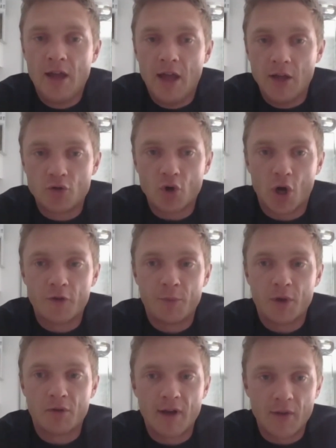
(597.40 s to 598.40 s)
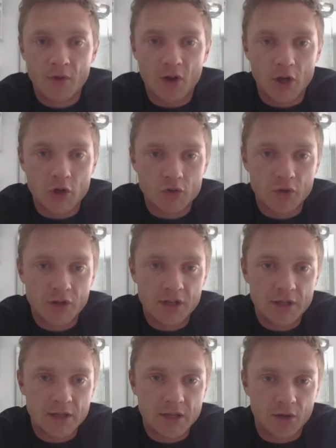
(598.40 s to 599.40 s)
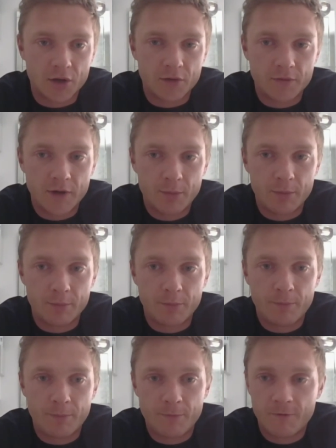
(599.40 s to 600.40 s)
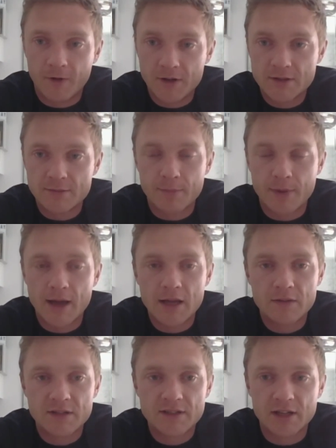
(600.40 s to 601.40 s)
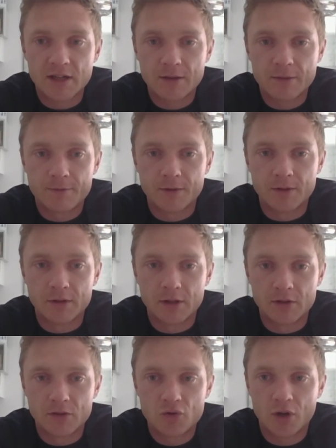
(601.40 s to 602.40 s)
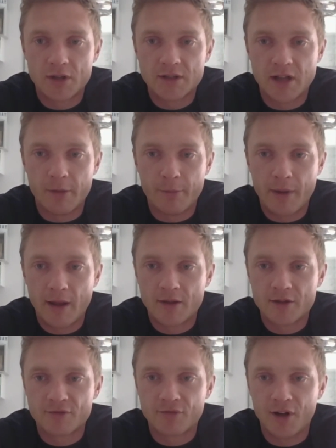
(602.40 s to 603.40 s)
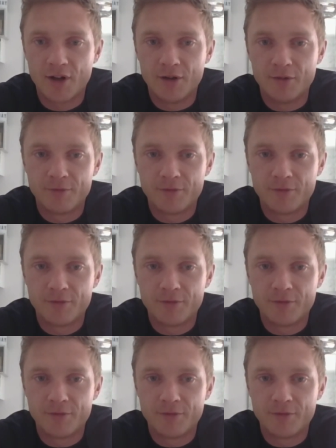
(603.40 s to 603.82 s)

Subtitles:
driving me around the country and kind of helping fund and pay for stuff, and trying to get the balance right of